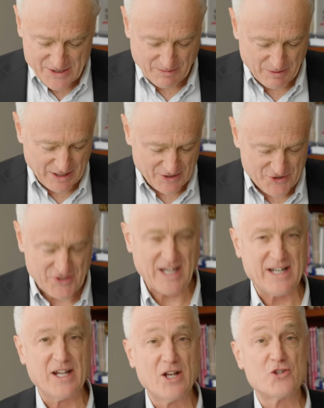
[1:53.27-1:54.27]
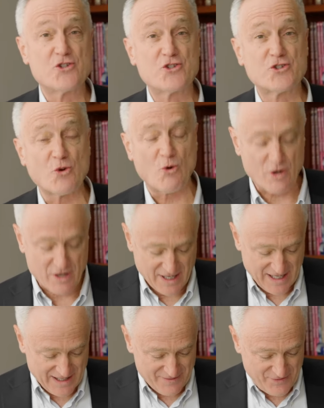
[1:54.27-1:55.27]
Someone else said sort
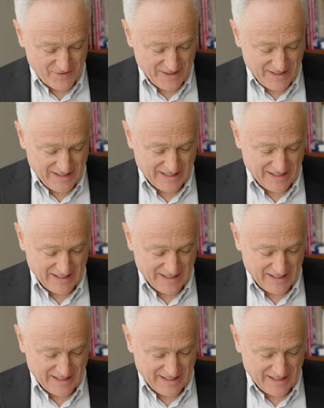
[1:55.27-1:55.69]
of.